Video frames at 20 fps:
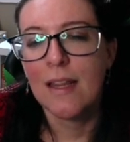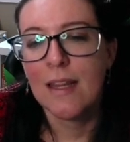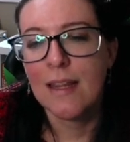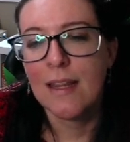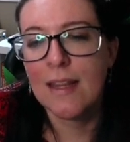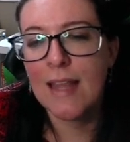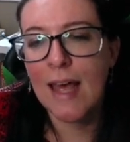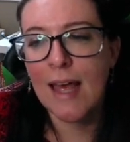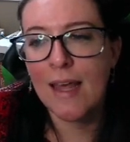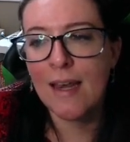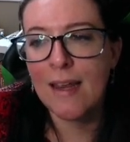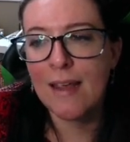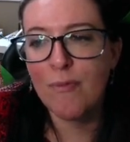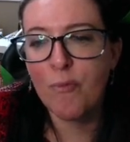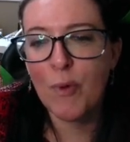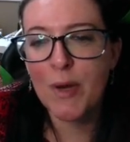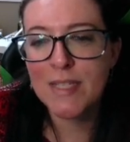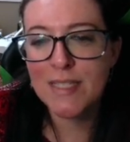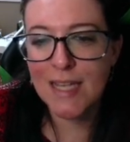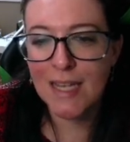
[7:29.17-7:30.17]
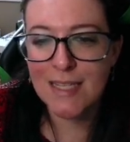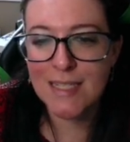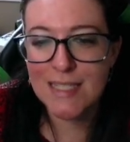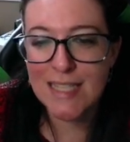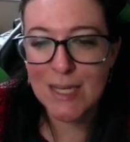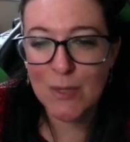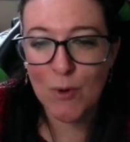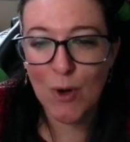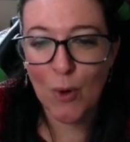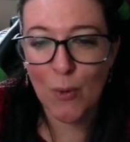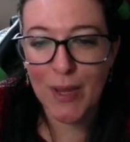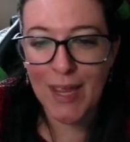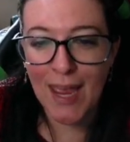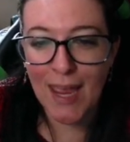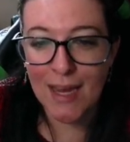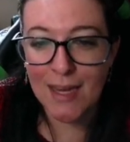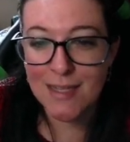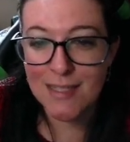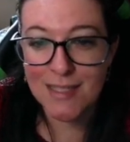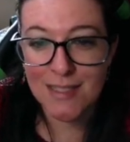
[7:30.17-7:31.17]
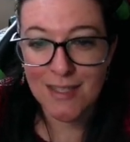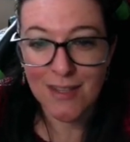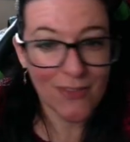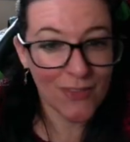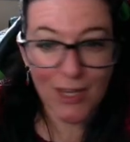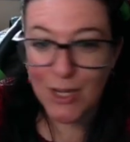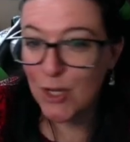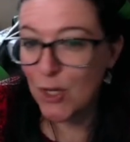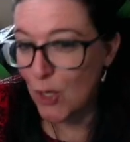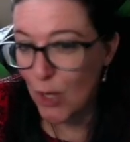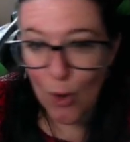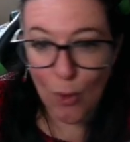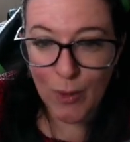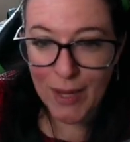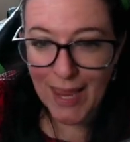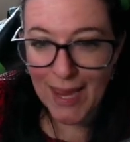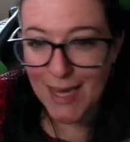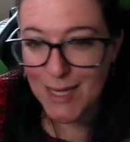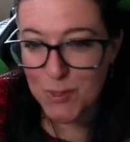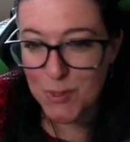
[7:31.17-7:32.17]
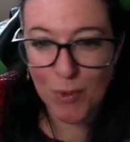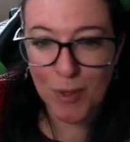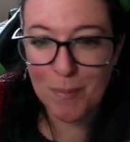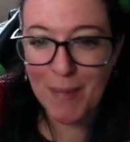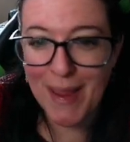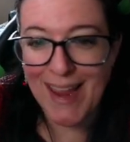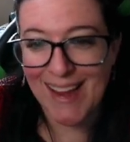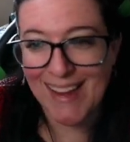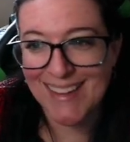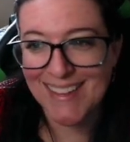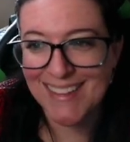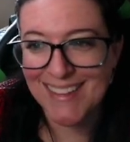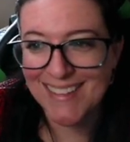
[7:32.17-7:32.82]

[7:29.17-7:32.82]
then if we said 0 cakes, then no cakes were made.